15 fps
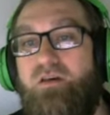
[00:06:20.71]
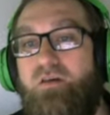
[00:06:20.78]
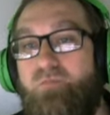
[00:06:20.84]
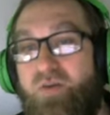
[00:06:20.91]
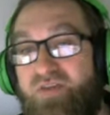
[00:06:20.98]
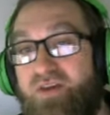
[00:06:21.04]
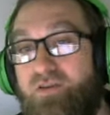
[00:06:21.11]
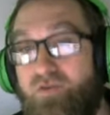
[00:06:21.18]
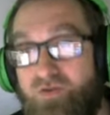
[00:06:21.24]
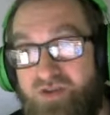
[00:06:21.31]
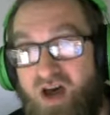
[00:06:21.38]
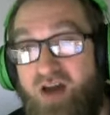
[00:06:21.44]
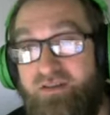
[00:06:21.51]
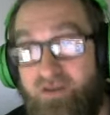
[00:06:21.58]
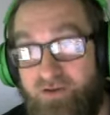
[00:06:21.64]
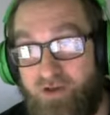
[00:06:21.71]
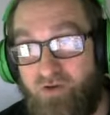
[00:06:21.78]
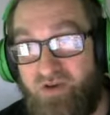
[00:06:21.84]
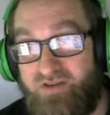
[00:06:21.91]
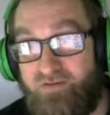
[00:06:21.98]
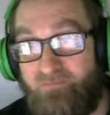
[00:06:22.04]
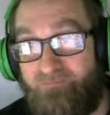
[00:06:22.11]
But then Kuzan can do
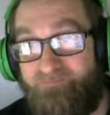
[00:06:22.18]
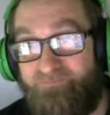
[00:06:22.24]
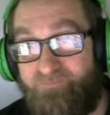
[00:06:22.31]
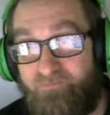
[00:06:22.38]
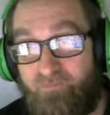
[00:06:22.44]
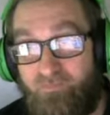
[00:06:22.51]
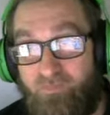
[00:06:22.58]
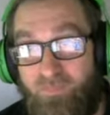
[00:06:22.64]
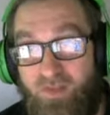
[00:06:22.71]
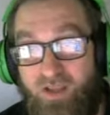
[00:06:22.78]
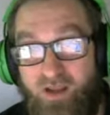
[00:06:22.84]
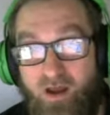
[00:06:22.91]
it, you